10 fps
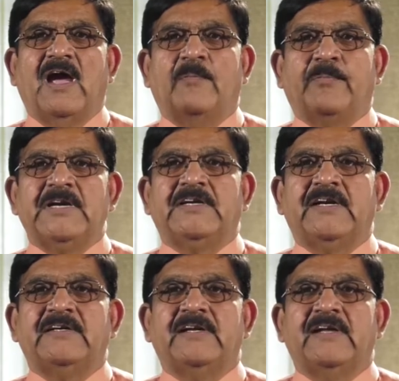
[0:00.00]

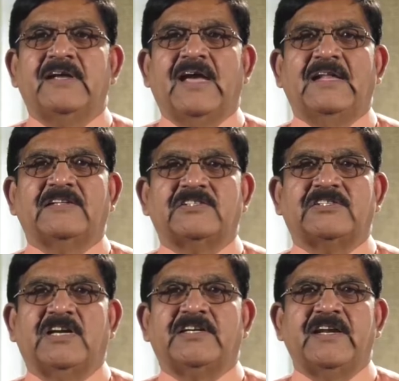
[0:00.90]
abundant and
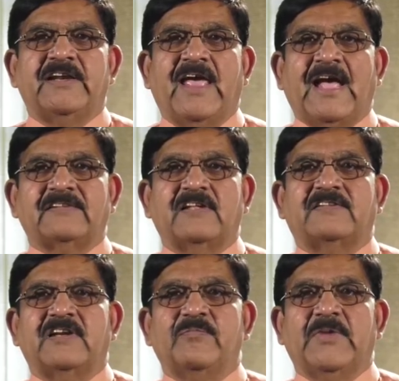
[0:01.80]
certain
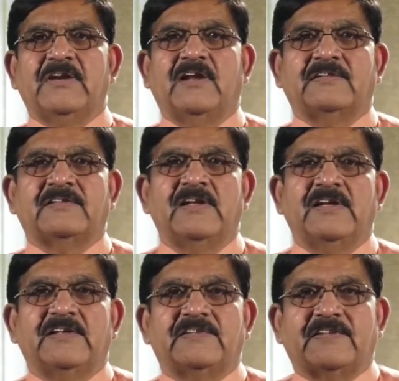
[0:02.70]
accessory minerals
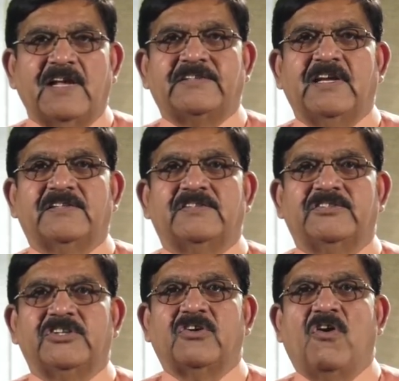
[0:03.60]
such as
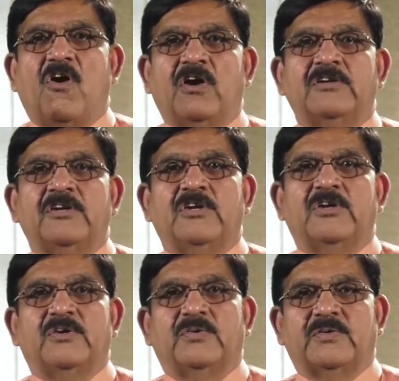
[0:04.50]
zircon,
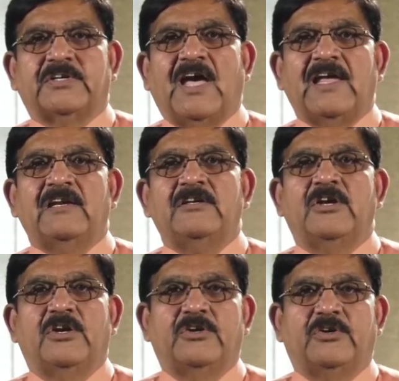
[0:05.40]
rutile,
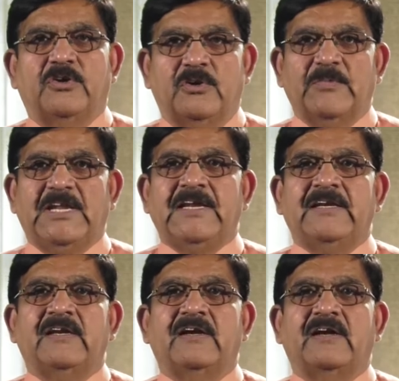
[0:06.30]

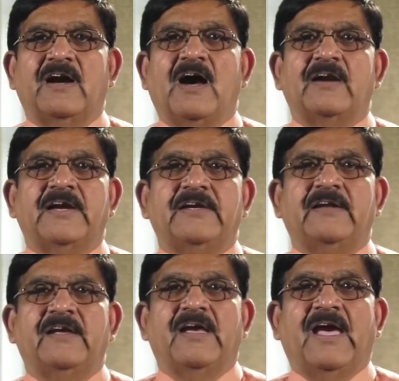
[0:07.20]
tourmaline, garnet
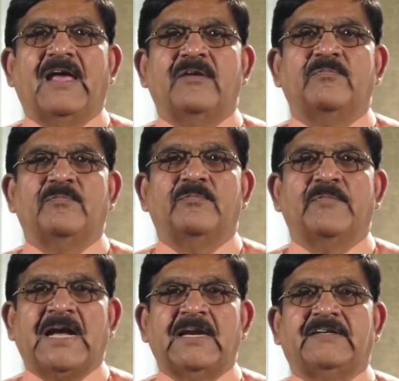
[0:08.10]
and
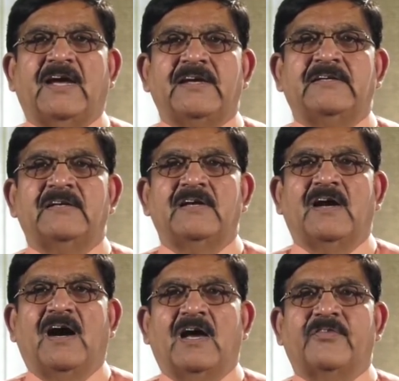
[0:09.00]
magnetite
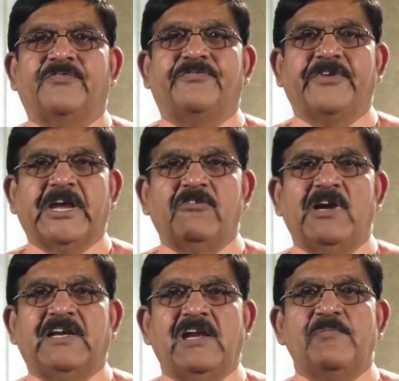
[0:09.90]
are
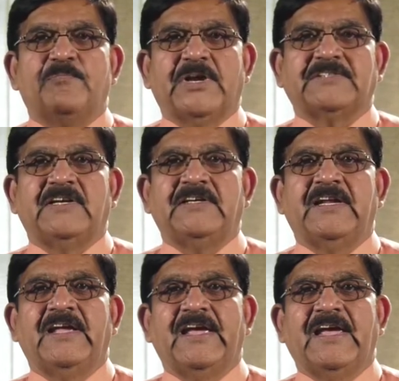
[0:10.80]
frequently present
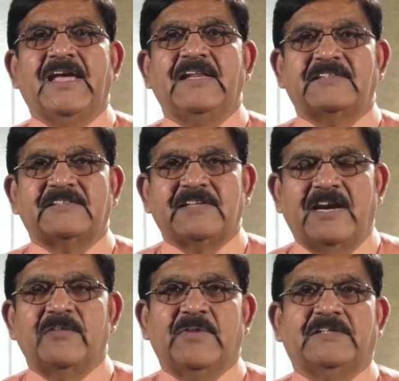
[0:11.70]
in
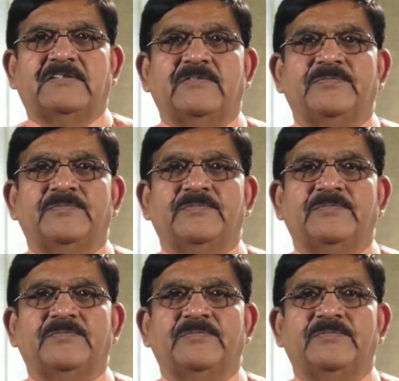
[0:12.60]
sediments.